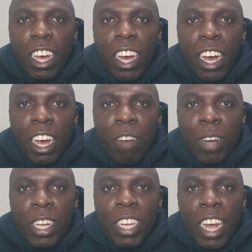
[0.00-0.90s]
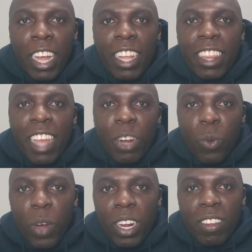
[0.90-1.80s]
But yeah, that
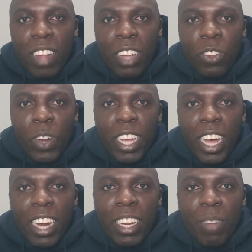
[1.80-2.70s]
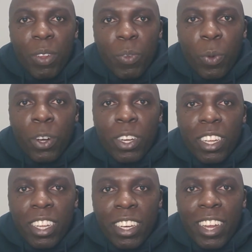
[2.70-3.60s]
one has actually earned him a spot
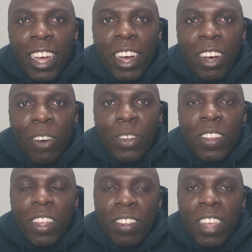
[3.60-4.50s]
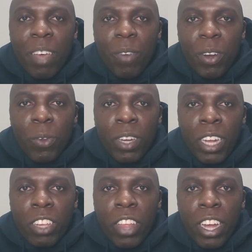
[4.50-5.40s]
in Wednesday's game, and we'll
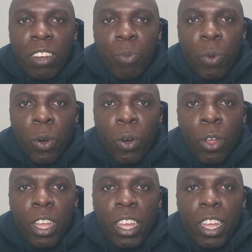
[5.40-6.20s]
touch that more